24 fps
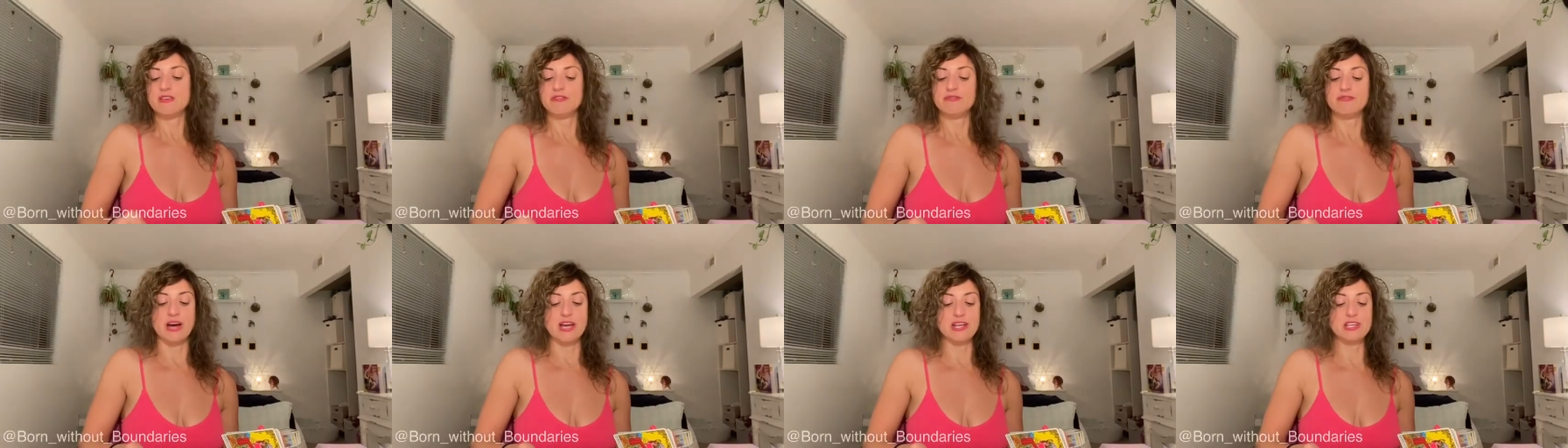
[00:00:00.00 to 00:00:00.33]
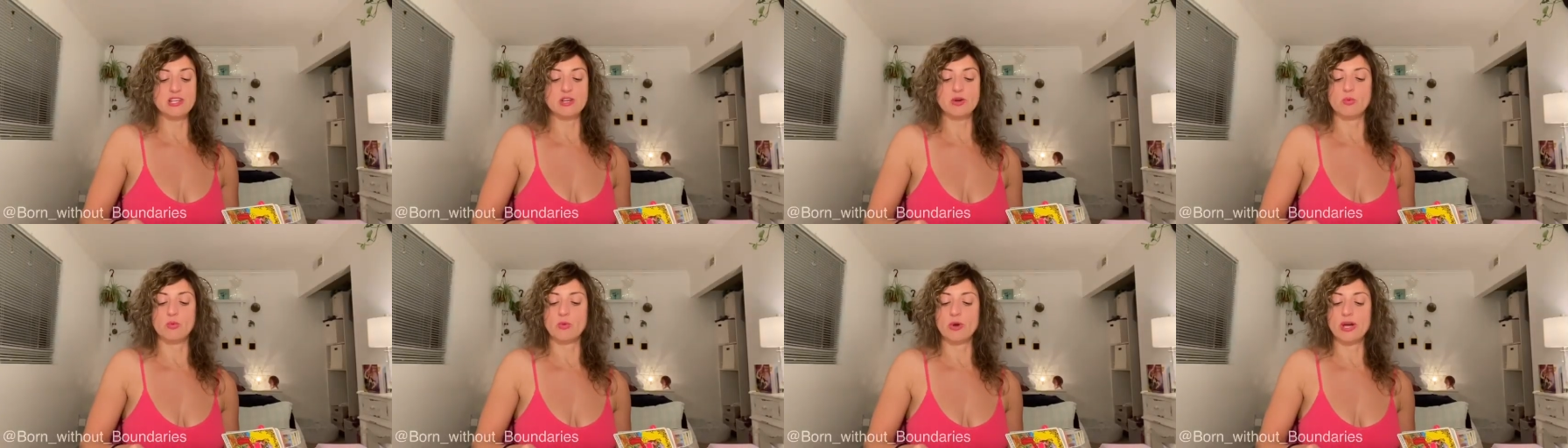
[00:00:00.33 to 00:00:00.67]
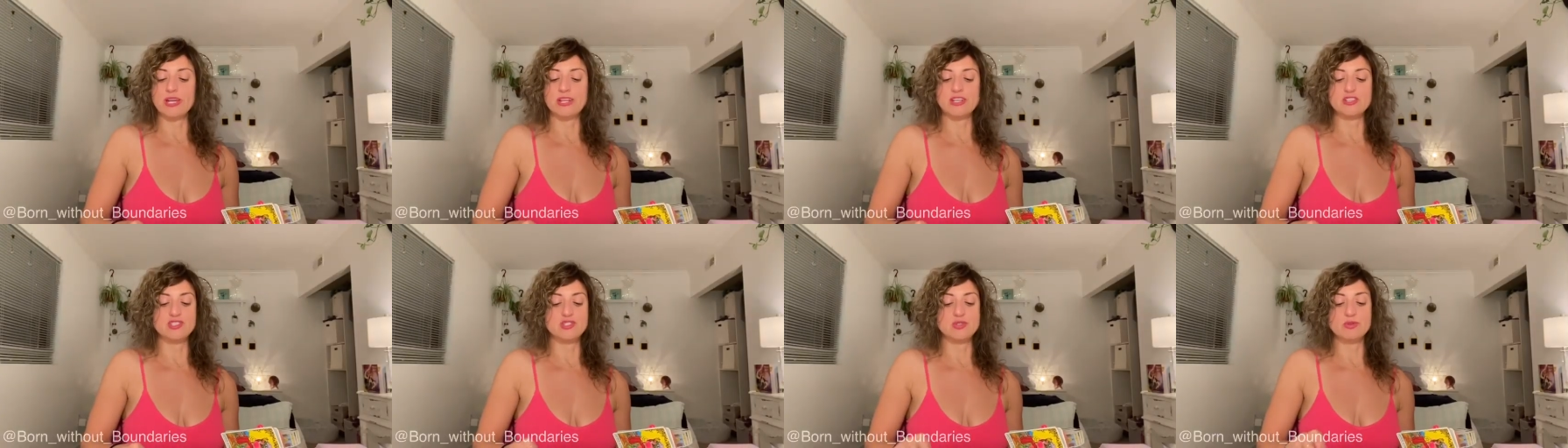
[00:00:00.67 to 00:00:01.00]
Finding a way
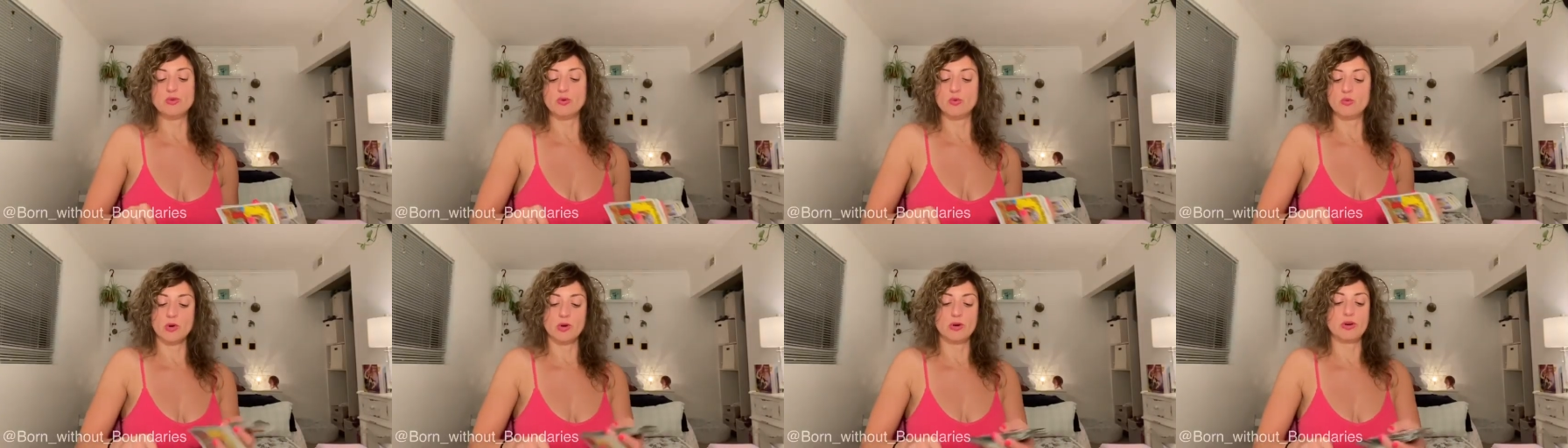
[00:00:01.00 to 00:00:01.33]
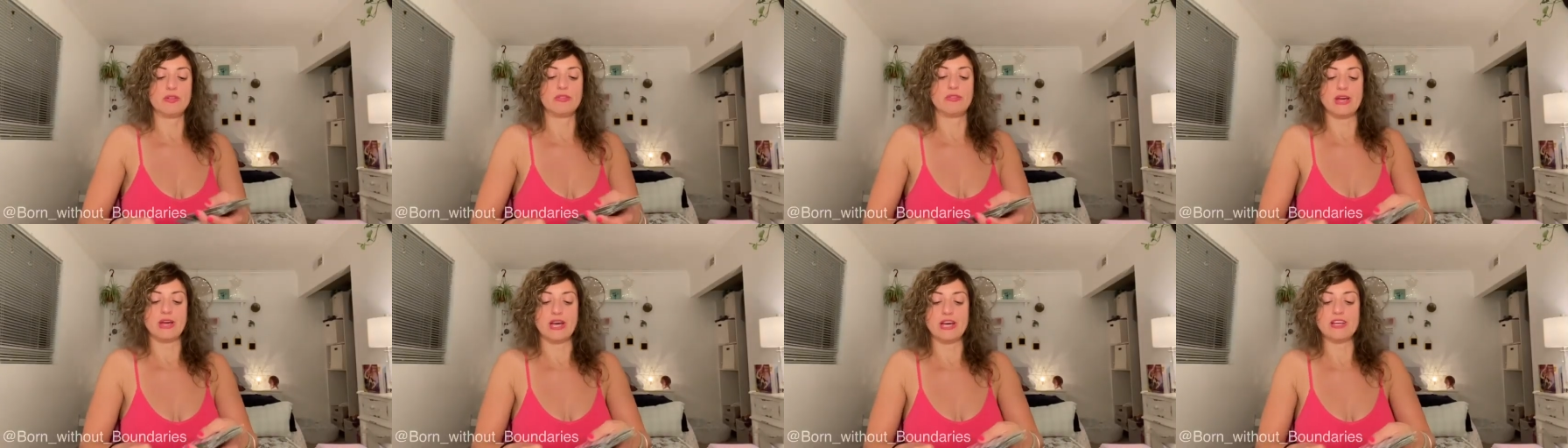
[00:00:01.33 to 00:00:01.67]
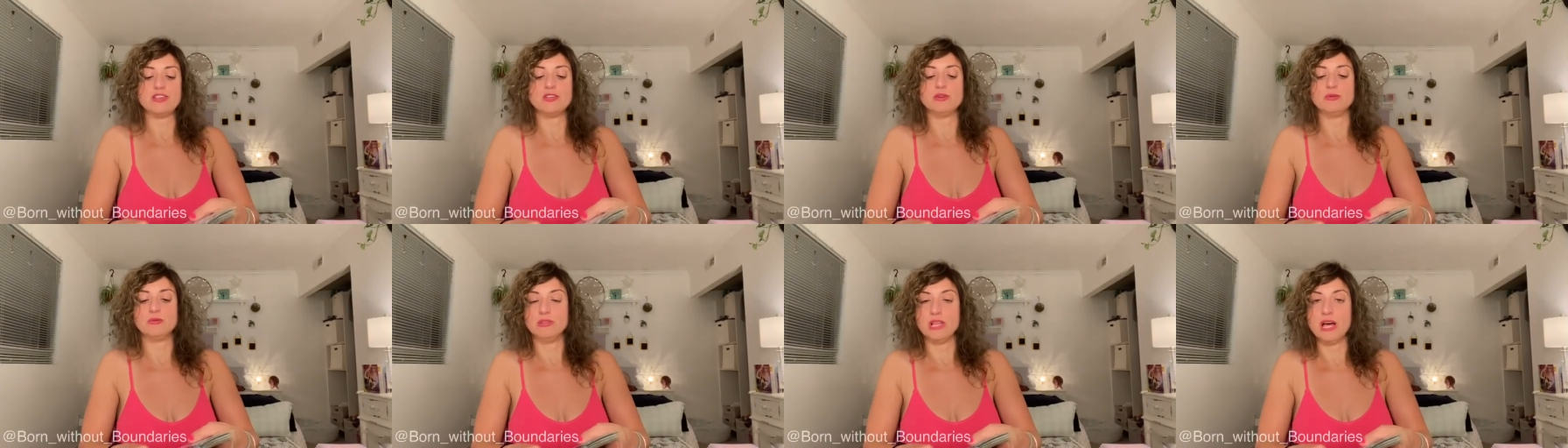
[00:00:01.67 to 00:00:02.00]
to do the work that
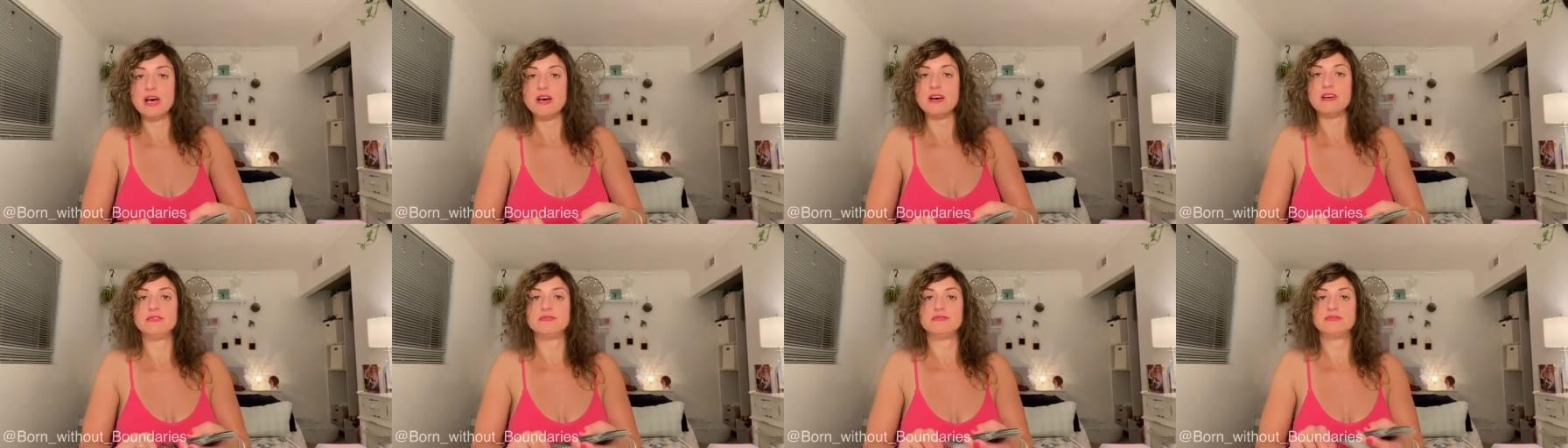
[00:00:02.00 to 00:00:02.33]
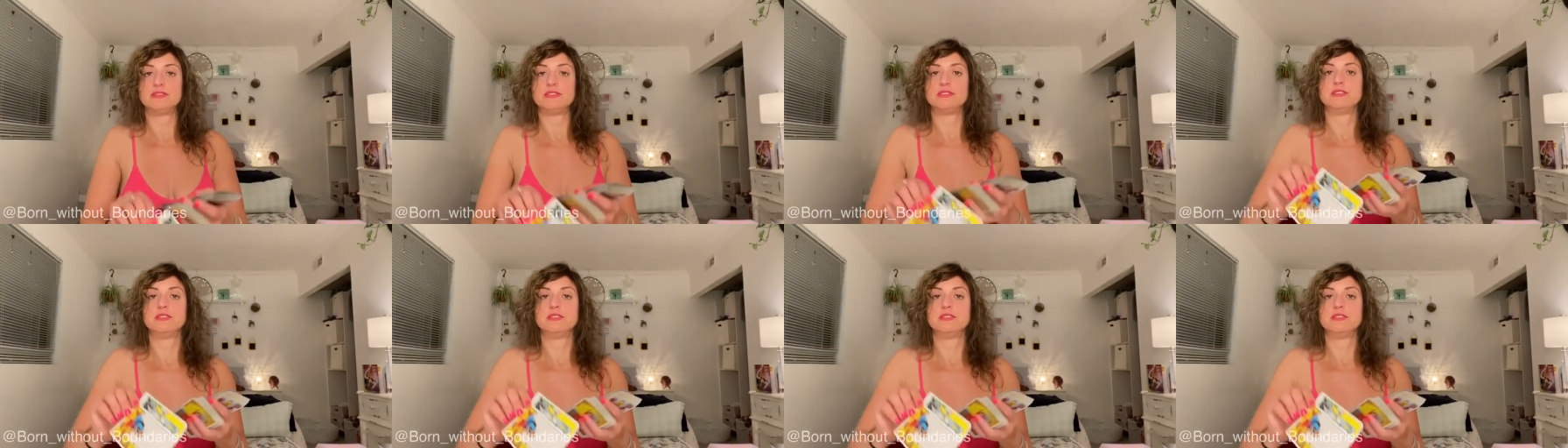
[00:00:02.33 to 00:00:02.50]
you love